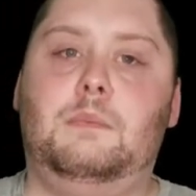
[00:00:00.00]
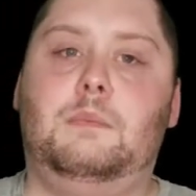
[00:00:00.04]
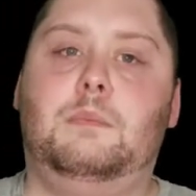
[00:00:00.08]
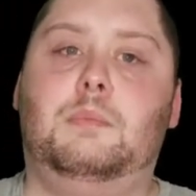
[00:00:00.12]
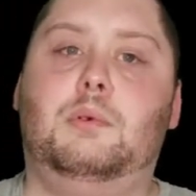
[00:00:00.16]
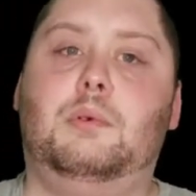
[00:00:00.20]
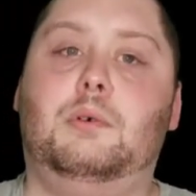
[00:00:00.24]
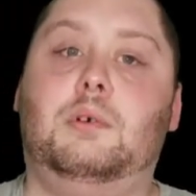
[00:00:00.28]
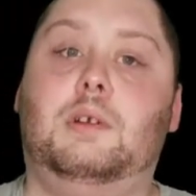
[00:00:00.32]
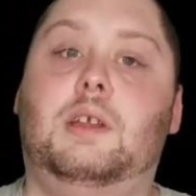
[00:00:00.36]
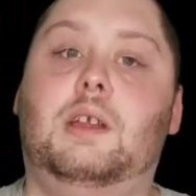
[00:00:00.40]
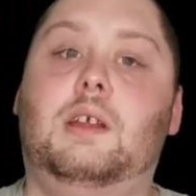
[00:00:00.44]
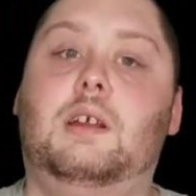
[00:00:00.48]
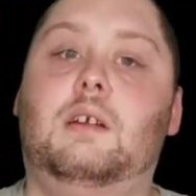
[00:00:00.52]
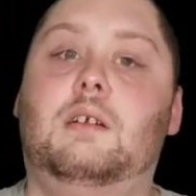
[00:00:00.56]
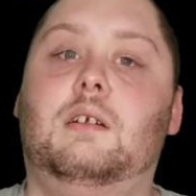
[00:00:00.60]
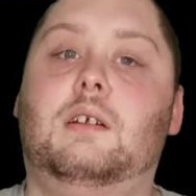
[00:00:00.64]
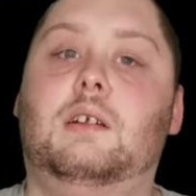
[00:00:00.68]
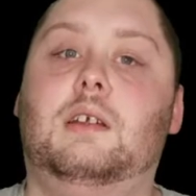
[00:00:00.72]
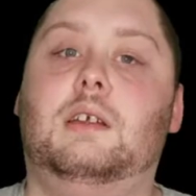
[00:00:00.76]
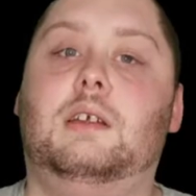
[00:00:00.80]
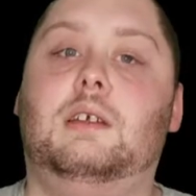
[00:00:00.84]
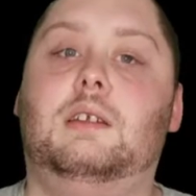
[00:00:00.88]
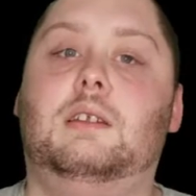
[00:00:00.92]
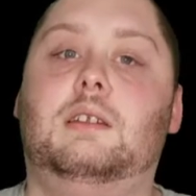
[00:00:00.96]

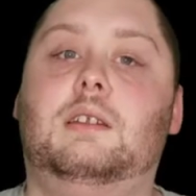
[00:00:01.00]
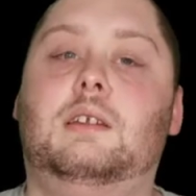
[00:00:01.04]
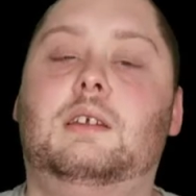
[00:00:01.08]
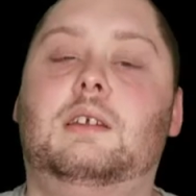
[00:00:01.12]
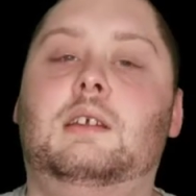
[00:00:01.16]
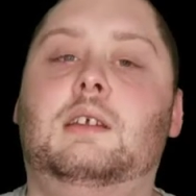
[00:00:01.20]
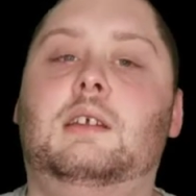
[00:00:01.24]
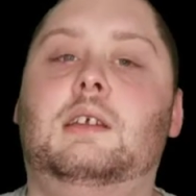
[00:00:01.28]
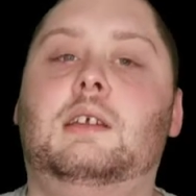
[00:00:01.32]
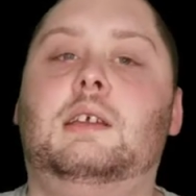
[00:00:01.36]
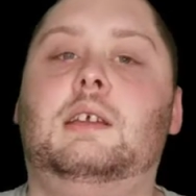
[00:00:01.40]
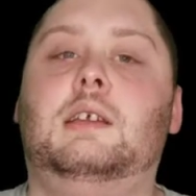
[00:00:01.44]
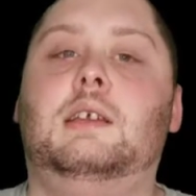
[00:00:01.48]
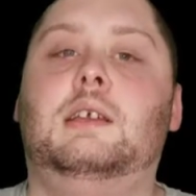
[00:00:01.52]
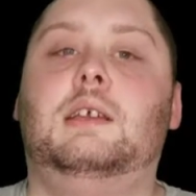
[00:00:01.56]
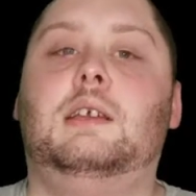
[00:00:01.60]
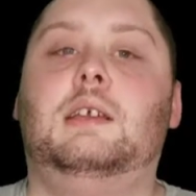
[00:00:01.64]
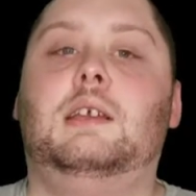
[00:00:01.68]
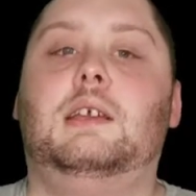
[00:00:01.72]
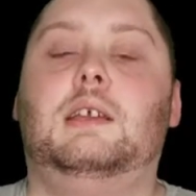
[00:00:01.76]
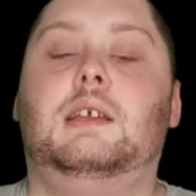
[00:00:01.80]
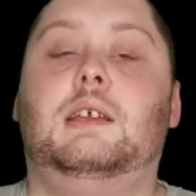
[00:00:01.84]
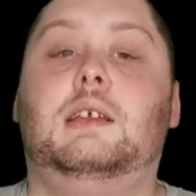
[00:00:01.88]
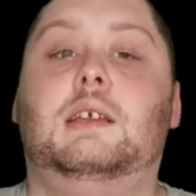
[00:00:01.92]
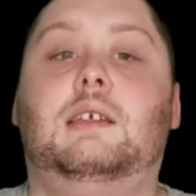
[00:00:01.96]
Bulgarian
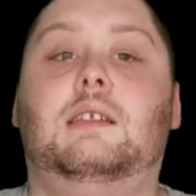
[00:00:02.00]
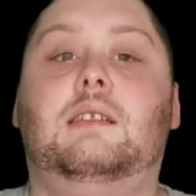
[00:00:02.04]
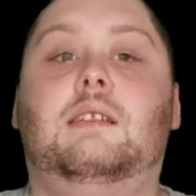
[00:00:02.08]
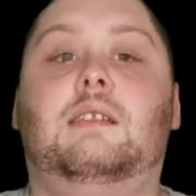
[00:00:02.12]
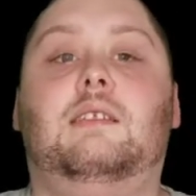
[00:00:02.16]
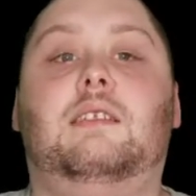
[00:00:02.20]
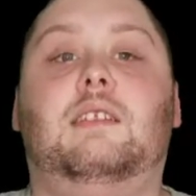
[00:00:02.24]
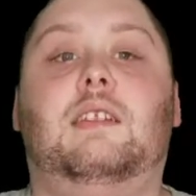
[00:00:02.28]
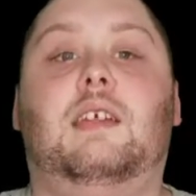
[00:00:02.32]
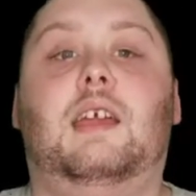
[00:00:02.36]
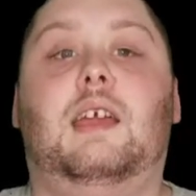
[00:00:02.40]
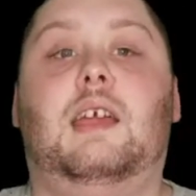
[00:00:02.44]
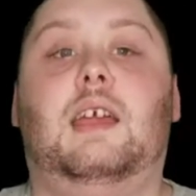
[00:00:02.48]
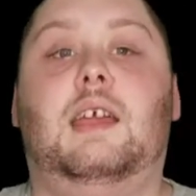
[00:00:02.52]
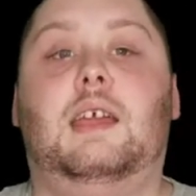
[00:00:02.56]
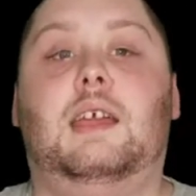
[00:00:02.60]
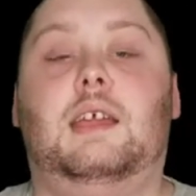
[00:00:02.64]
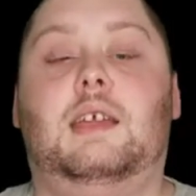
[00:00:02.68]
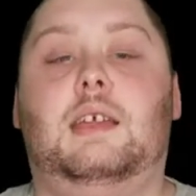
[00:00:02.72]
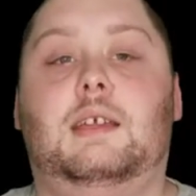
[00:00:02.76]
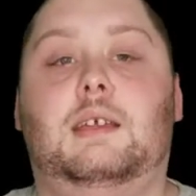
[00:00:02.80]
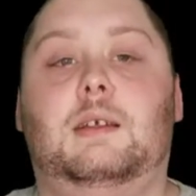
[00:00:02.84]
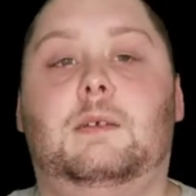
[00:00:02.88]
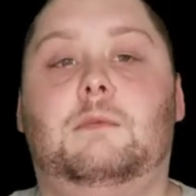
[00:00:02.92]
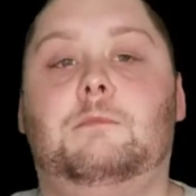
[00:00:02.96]
is
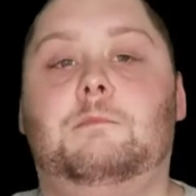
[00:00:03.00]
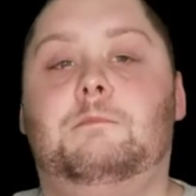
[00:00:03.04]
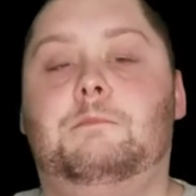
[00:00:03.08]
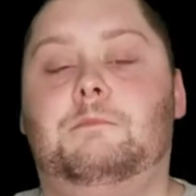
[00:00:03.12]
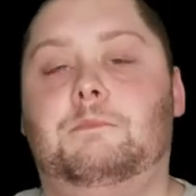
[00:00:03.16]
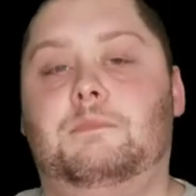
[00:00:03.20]
a